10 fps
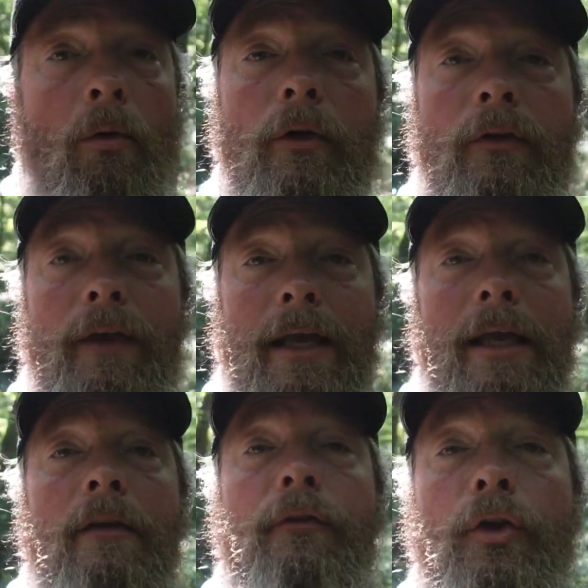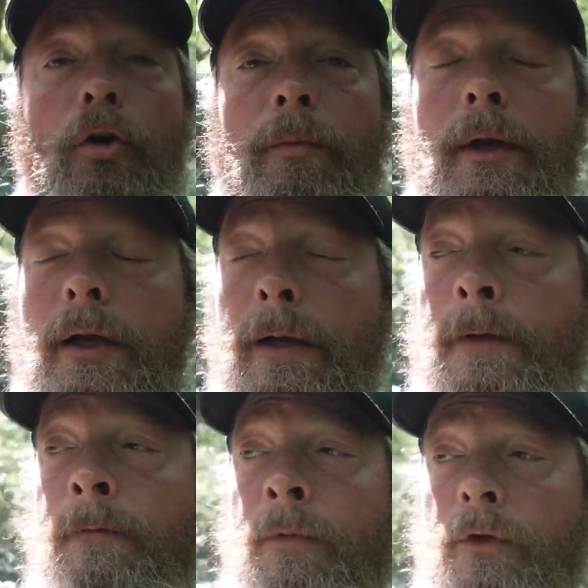onto the east loop
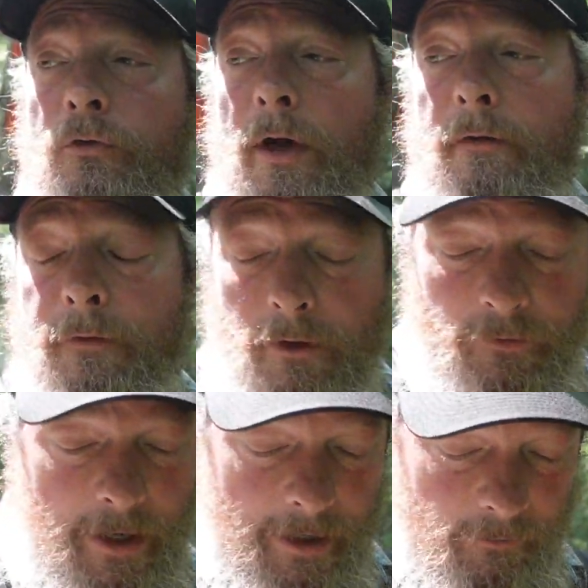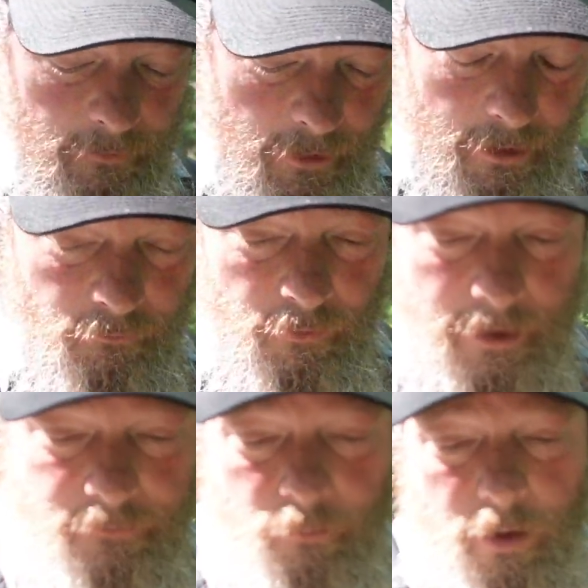to try to finish that out today. So
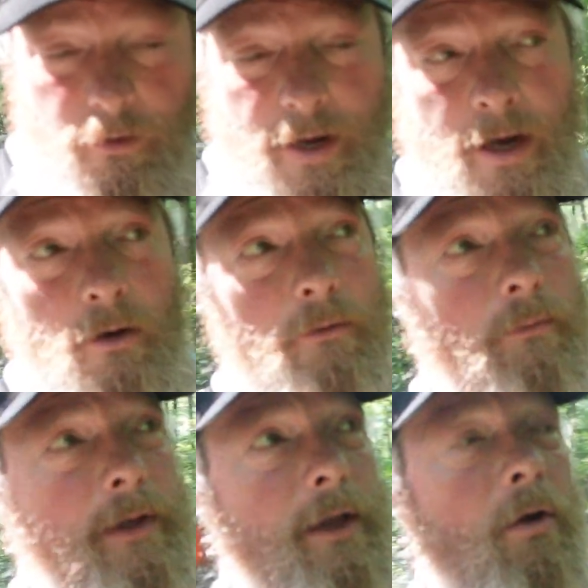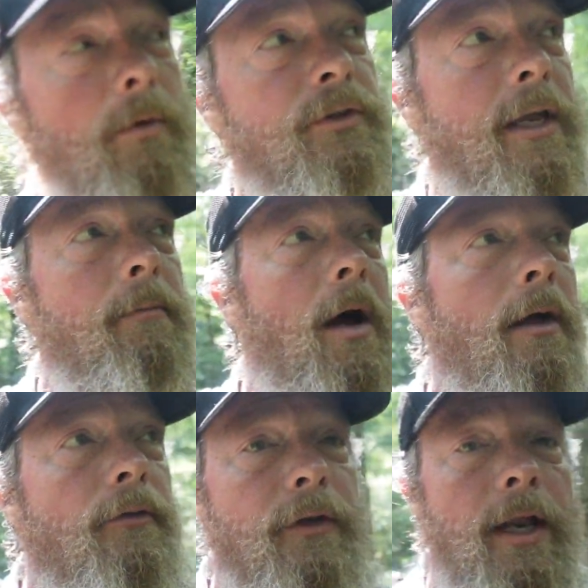that's, we are now, we did almost eight
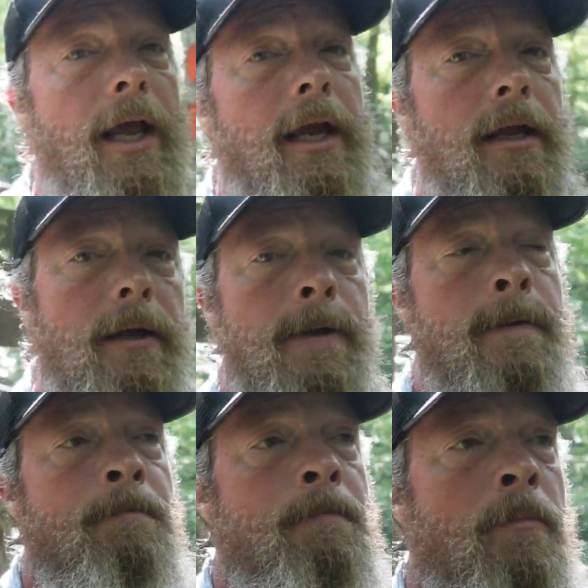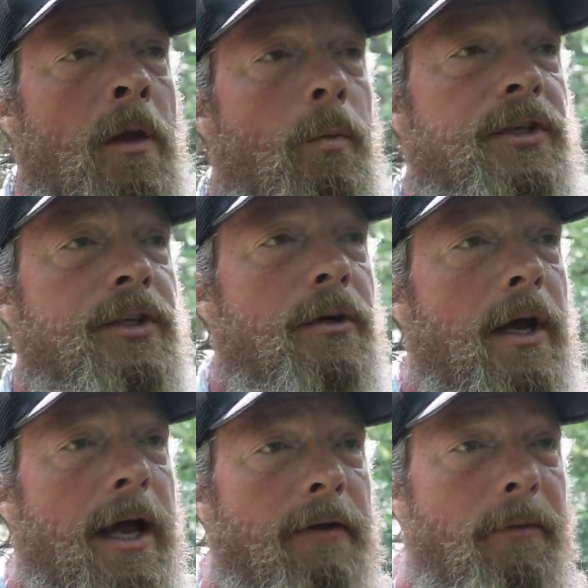miles today. We still
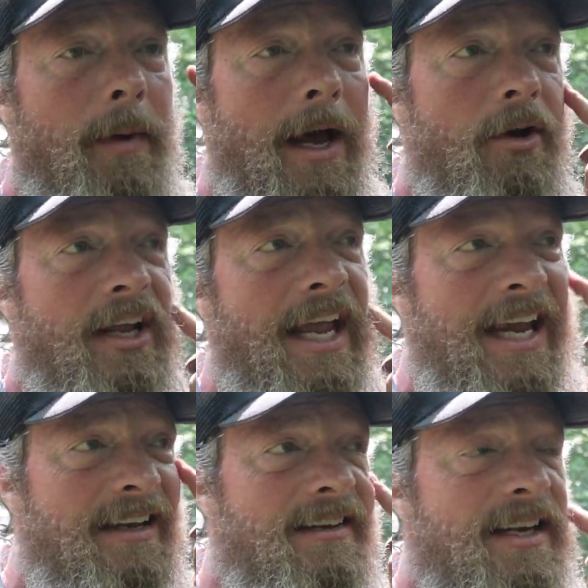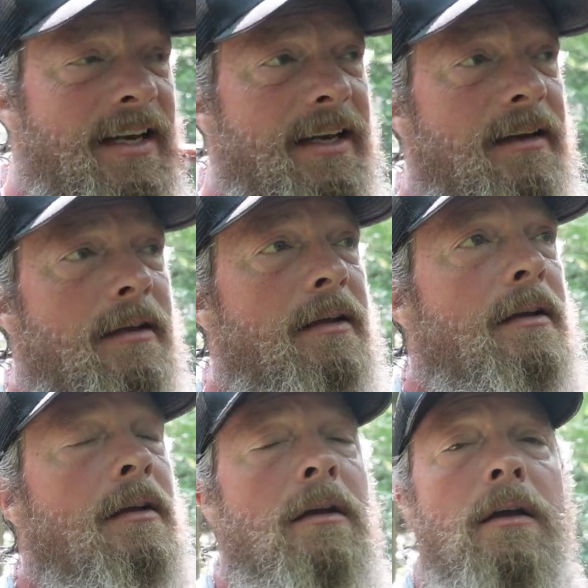have about 18
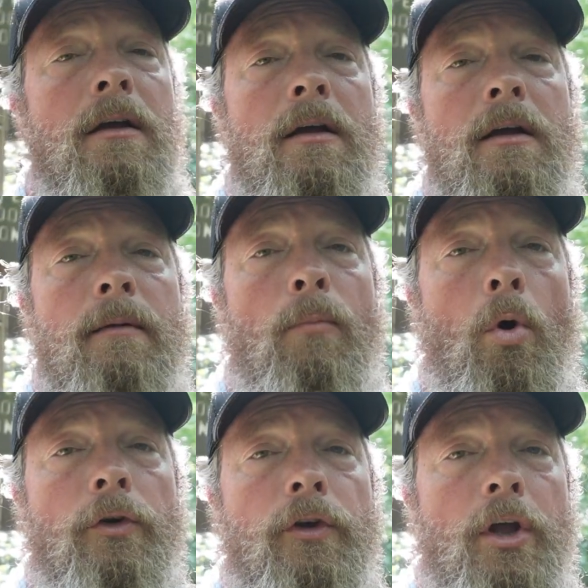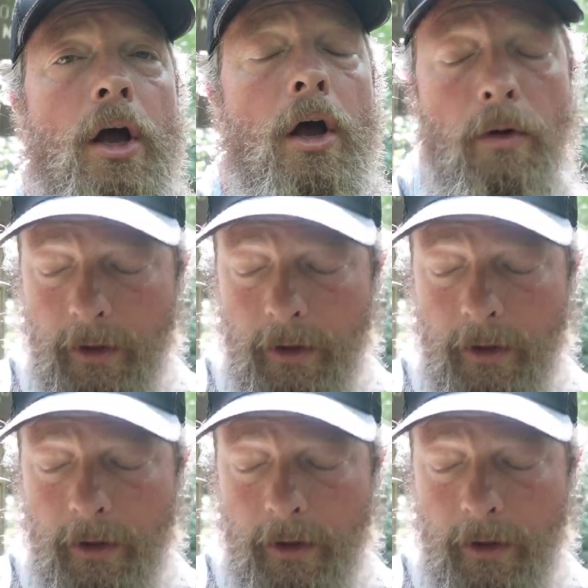more to go.